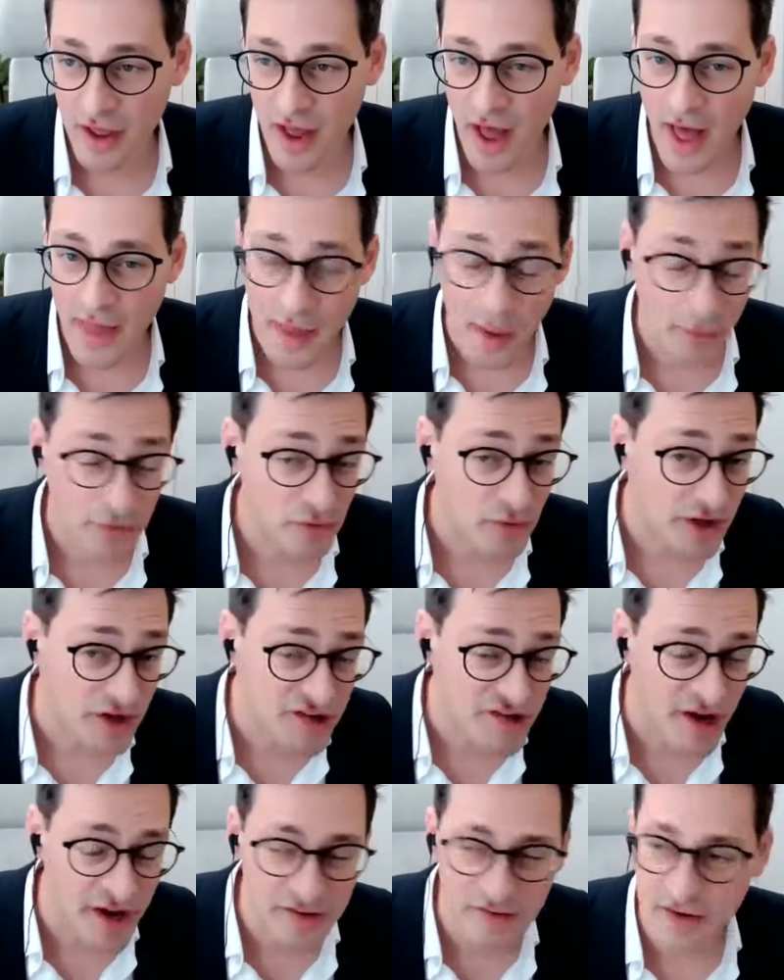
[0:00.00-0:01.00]
And that was really
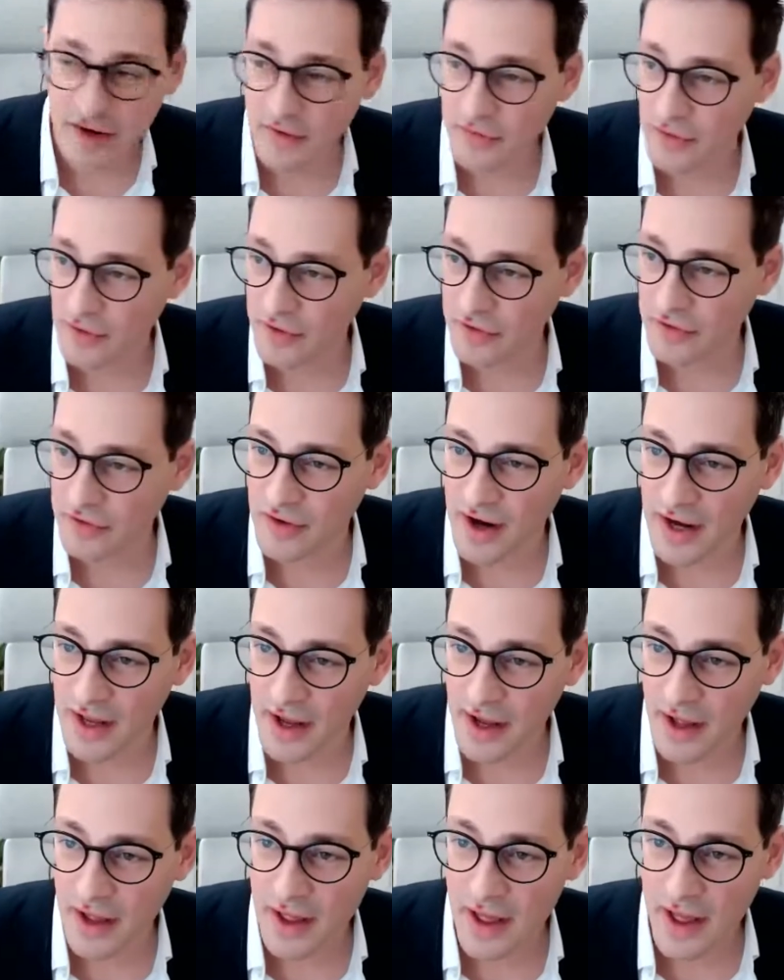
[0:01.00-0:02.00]
chastening for
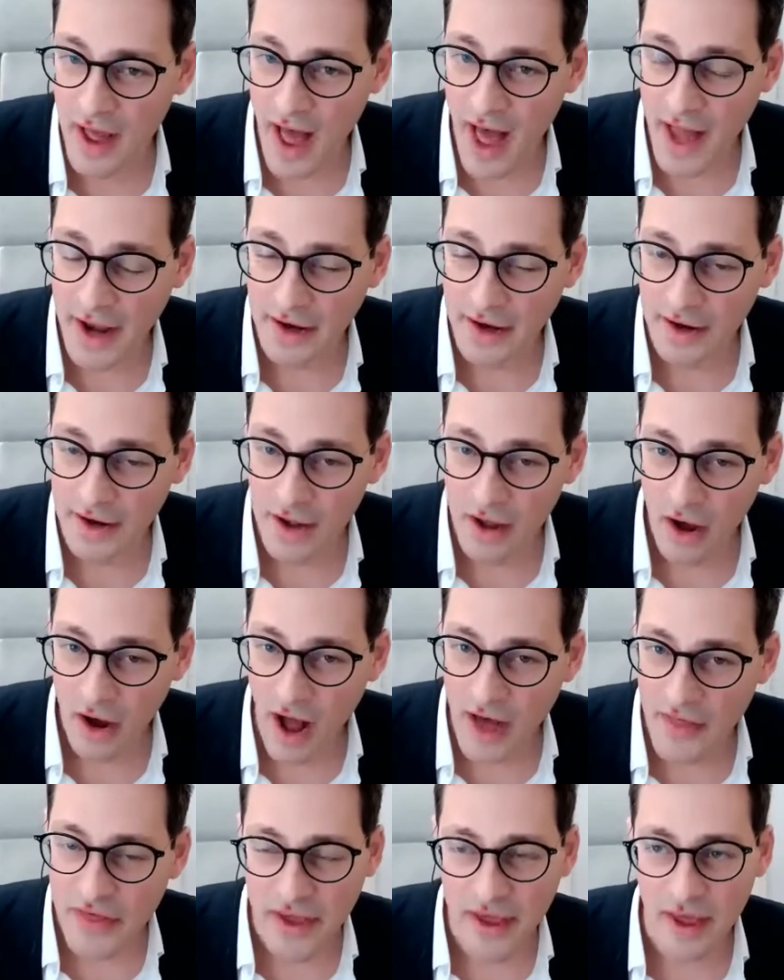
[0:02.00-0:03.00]
Australia. And
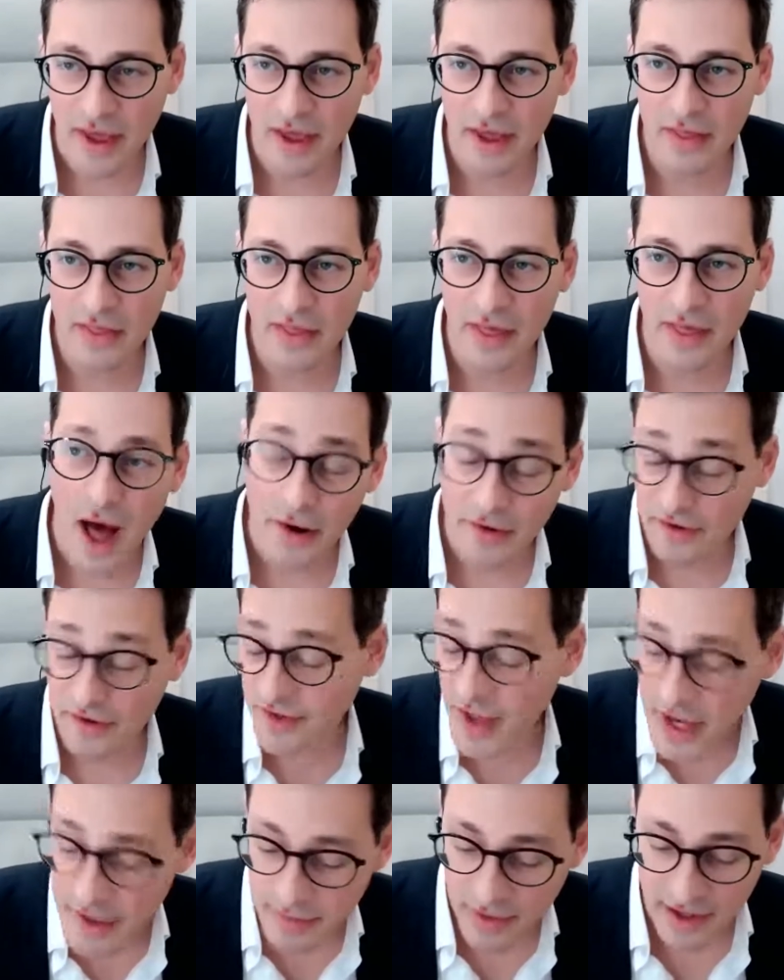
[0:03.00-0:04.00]
I think,
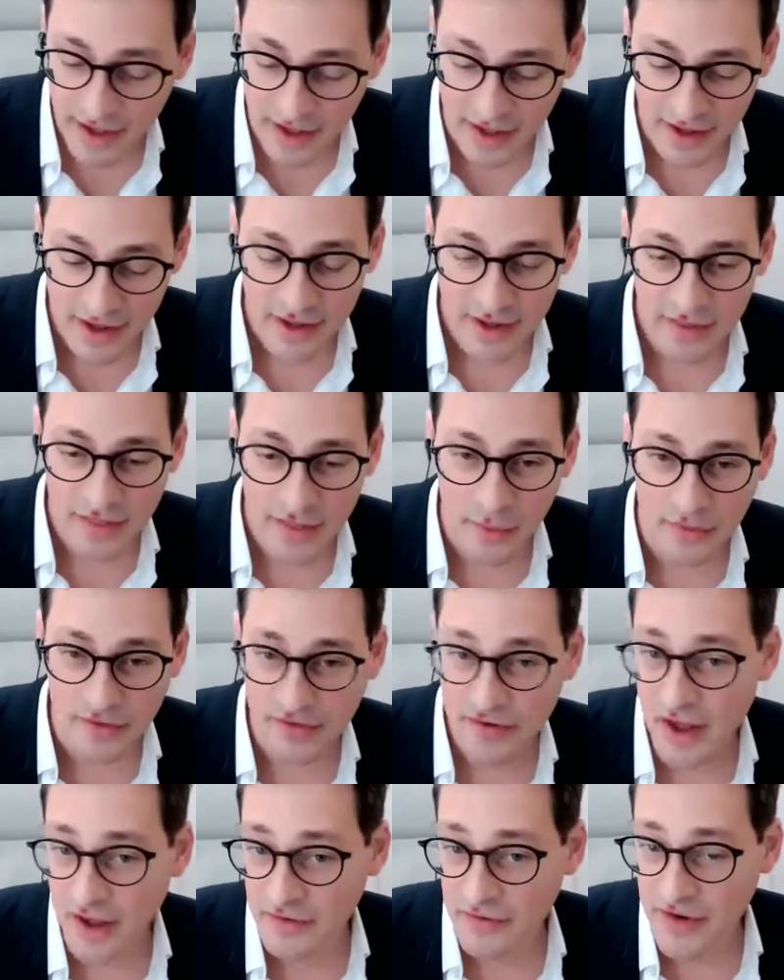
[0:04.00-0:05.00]
understandably, there was
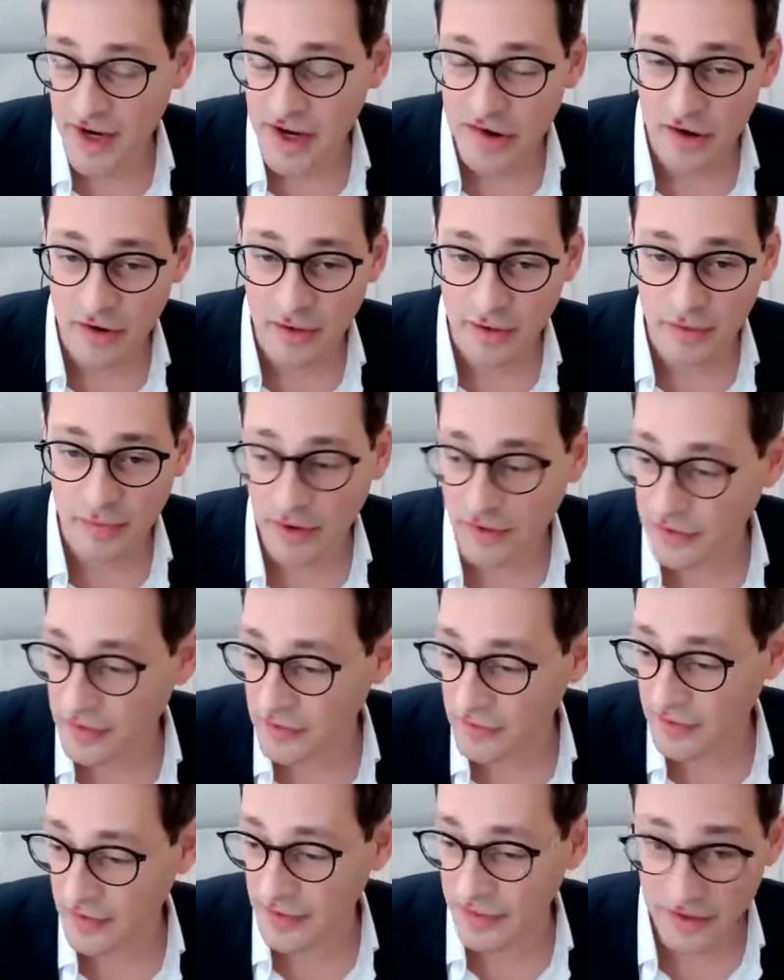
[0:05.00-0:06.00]
this kind of knee-jerk response
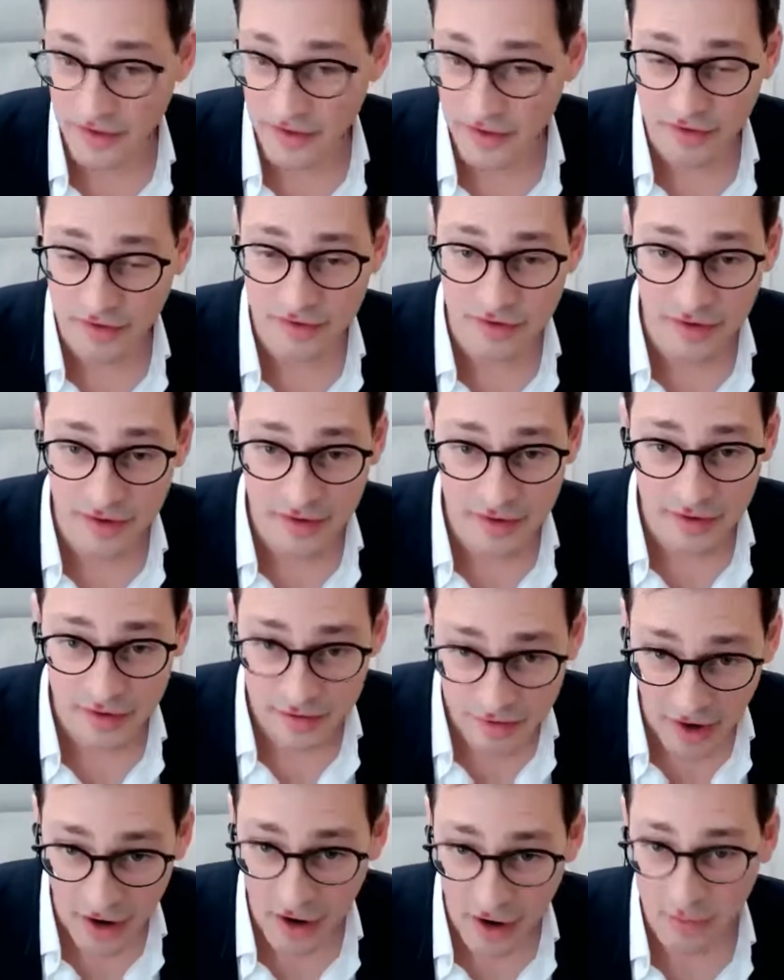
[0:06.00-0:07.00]
of, this is
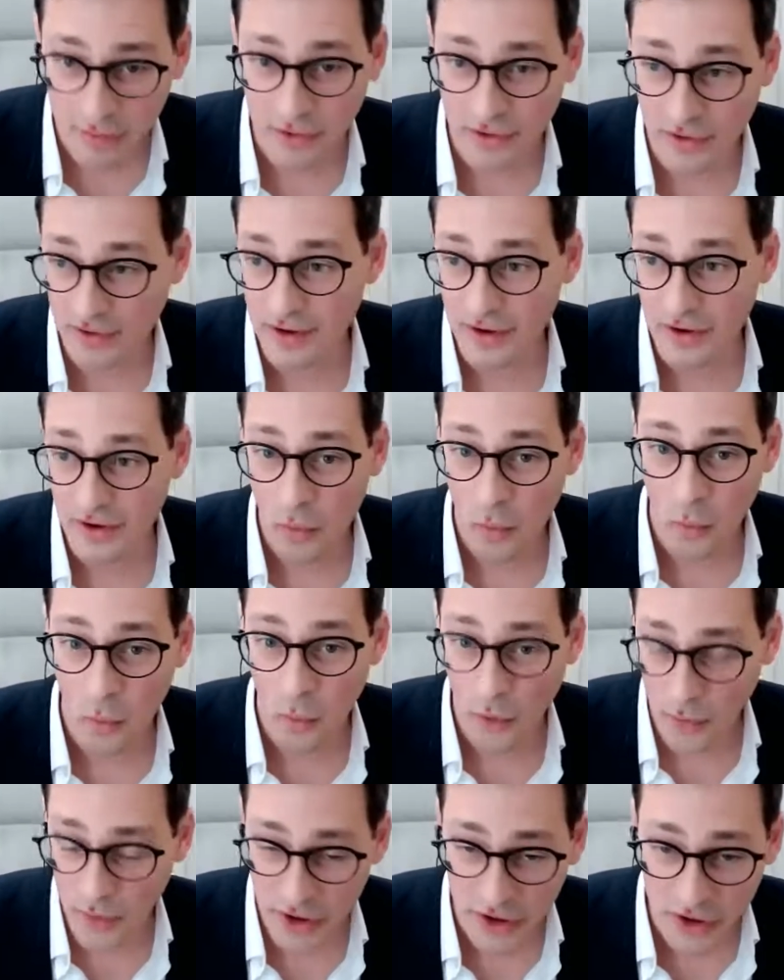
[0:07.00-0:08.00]
terrible,
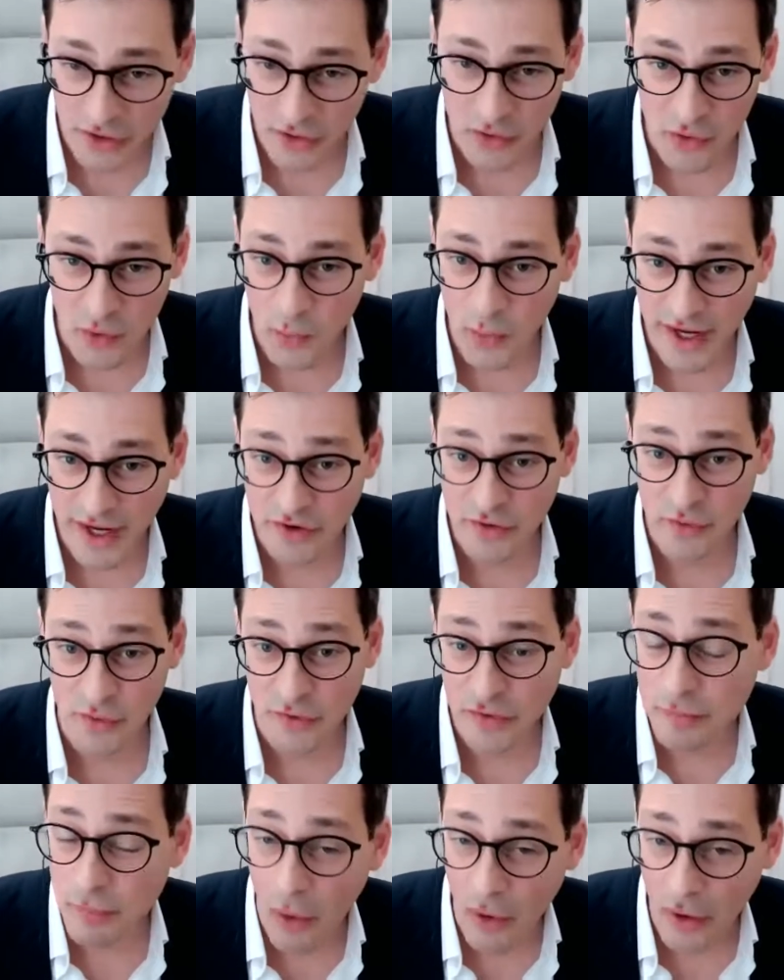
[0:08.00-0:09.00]
what are we going to do? We need to
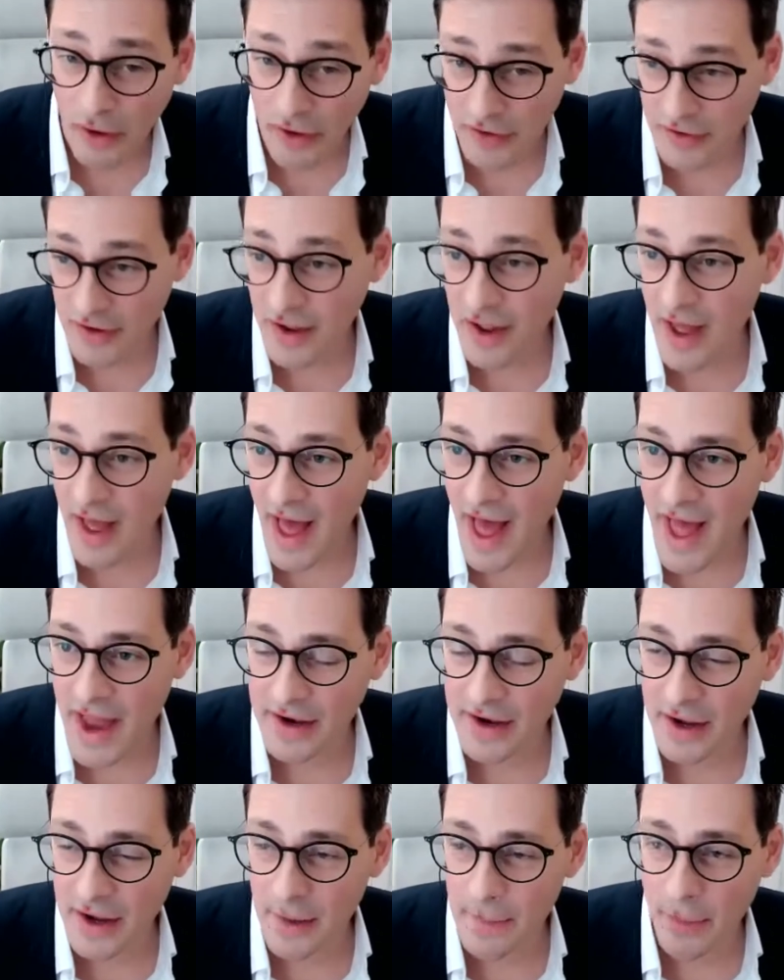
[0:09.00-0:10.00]
respond.
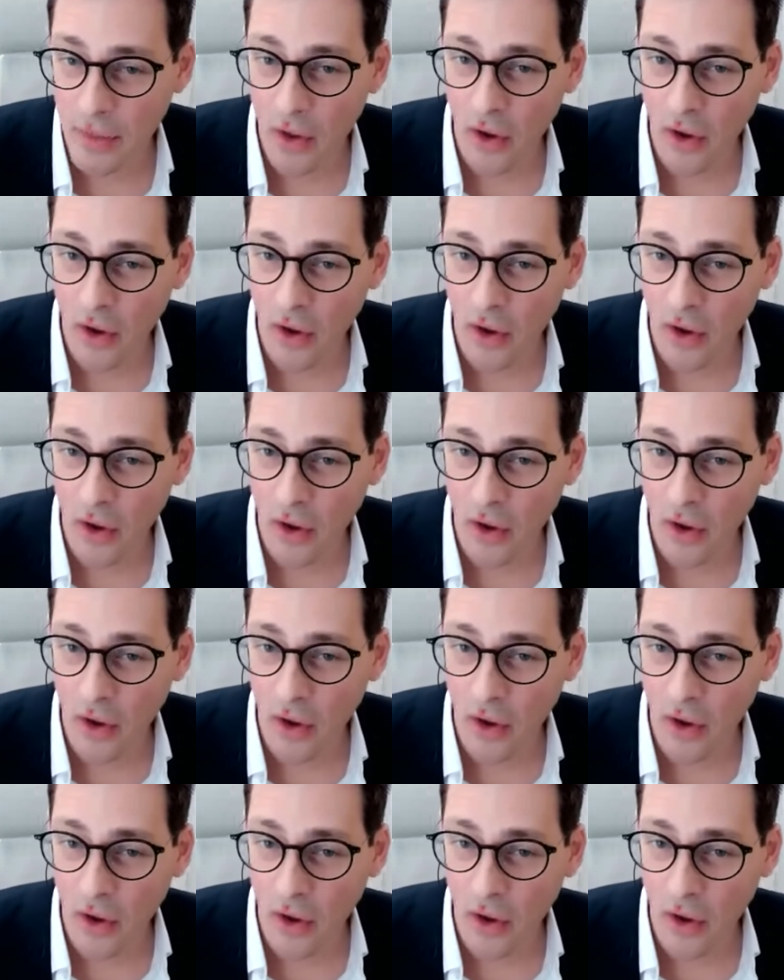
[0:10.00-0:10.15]
And